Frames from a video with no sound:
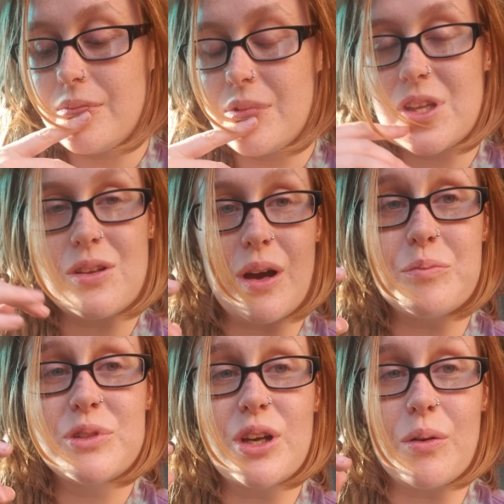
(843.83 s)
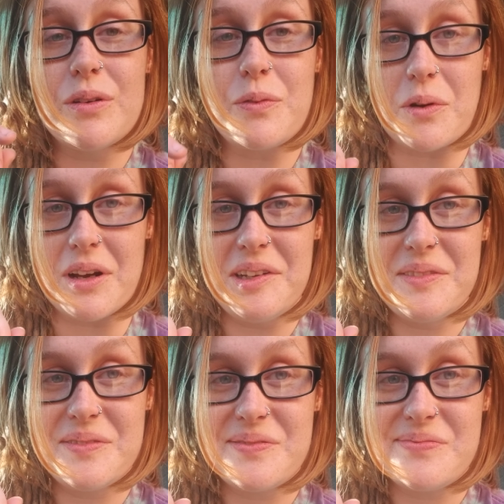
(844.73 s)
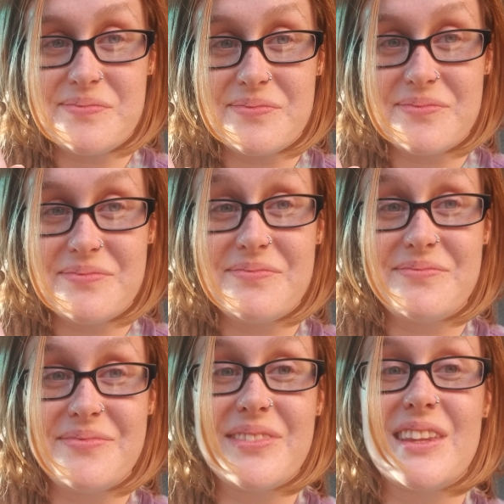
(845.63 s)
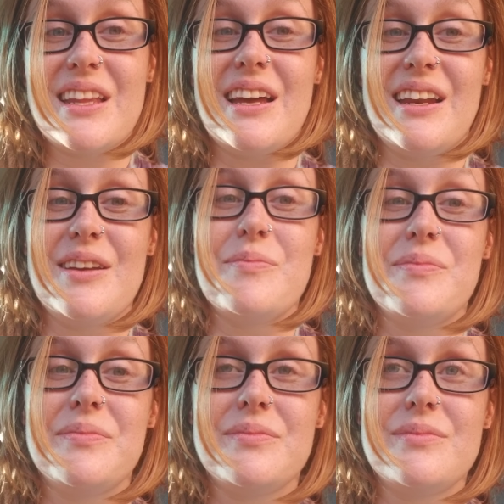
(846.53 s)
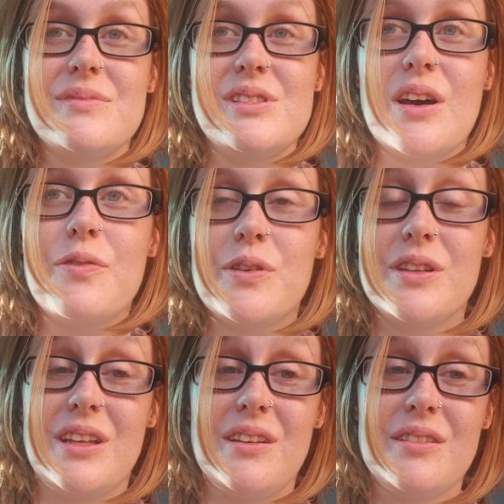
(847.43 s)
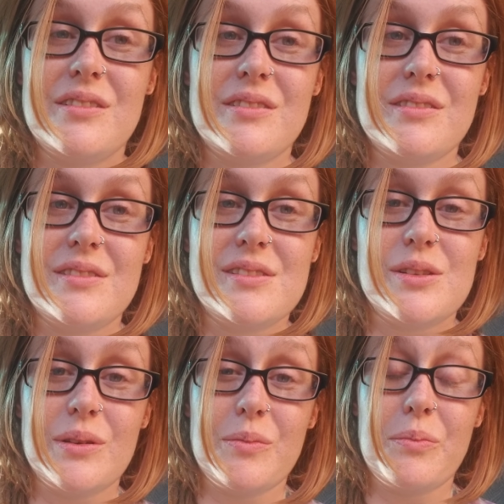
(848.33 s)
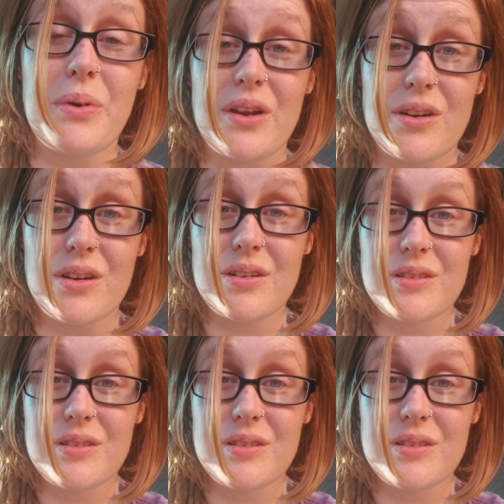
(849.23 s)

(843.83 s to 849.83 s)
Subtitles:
so I'm going for it, and I'm definitely doing better.